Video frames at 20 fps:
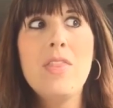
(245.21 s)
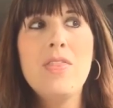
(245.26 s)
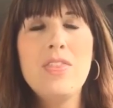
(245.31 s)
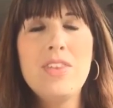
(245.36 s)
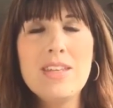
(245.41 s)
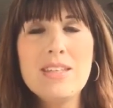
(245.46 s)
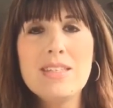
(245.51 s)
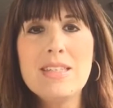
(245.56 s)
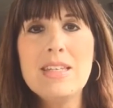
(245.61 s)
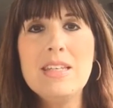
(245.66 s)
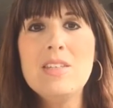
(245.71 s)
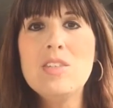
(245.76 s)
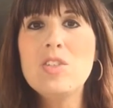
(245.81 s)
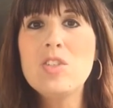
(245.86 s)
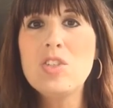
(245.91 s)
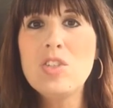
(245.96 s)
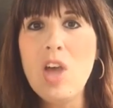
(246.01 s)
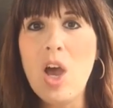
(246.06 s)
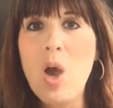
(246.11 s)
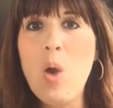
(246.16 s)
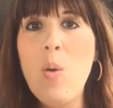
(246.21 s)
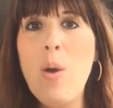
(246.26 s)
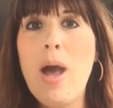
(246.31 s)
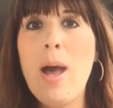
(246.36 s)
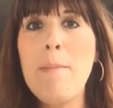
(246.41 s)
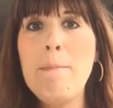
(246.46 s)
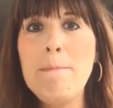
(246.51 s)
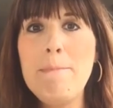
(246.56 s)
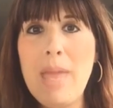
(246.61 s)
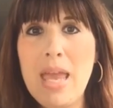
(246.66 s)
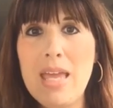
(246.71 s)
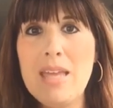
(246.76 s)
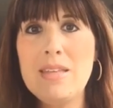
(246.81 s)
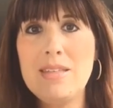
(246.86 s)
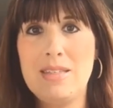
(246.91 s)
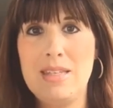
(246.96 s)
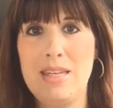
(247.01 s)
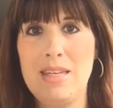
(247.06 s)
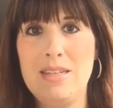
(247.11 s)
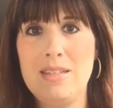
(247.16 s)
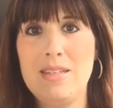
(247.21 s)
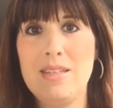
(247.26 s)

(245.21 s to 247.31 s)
this is so amazing